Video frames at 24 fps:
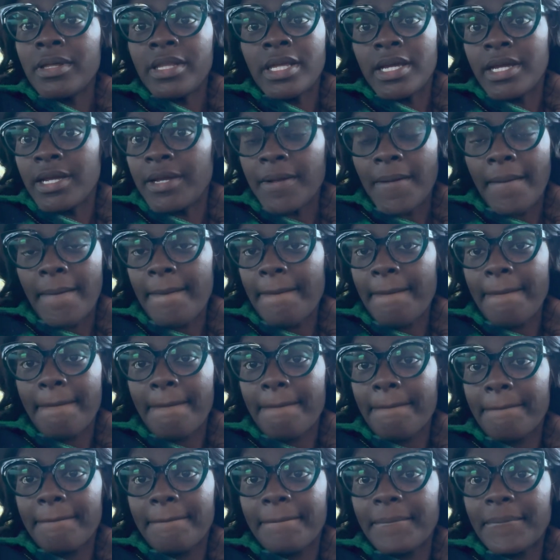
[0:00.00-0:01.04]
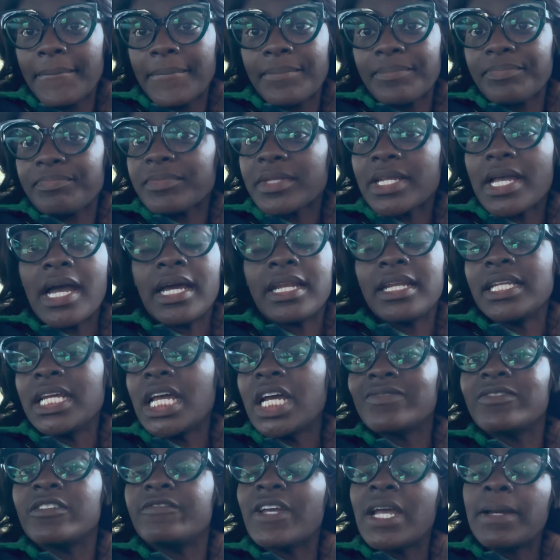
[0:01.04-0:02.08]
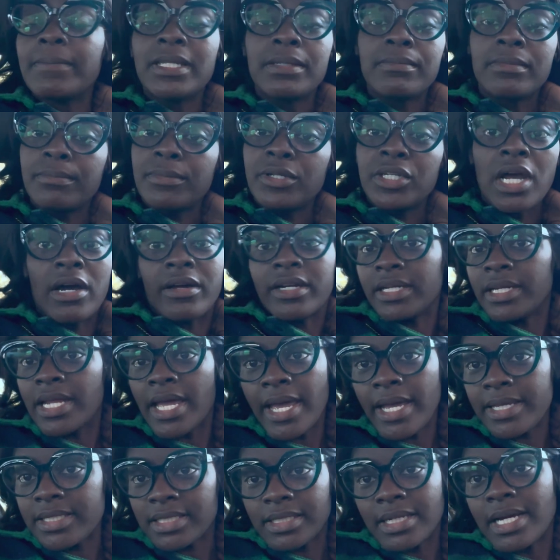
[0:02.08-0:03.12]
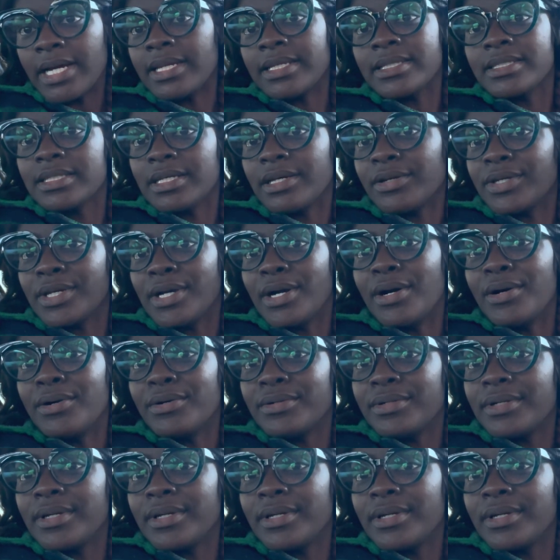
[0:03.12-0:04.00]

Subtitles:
there. Y'all didn't ask and I didn't tell y'all.